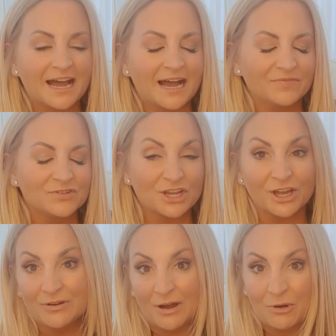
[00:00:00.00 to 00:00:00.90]
and so
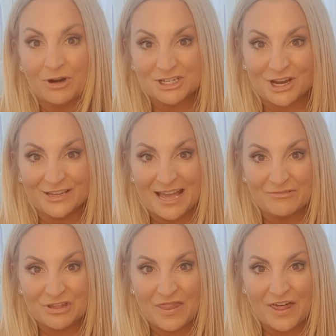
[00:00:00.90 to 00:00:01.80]
I want to show you
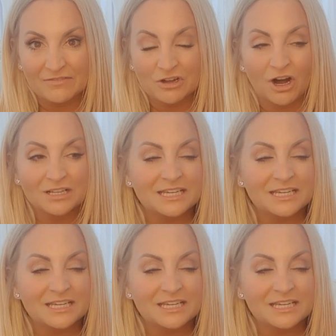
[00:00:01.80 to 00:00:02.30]
everything that I've got.